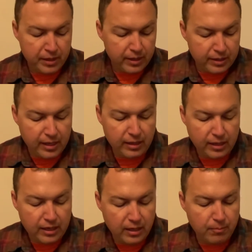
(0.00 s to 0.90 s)
Then the
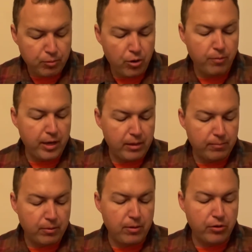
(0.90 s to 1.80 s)
king
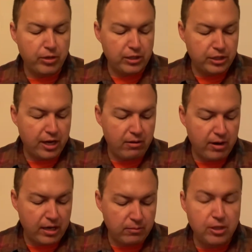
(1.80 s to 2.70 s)
promoted
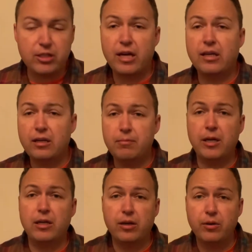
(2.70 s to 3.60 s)
Shadrach, Meshach, and
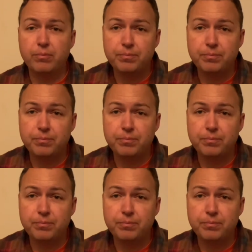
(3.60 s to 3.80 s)
Abednego.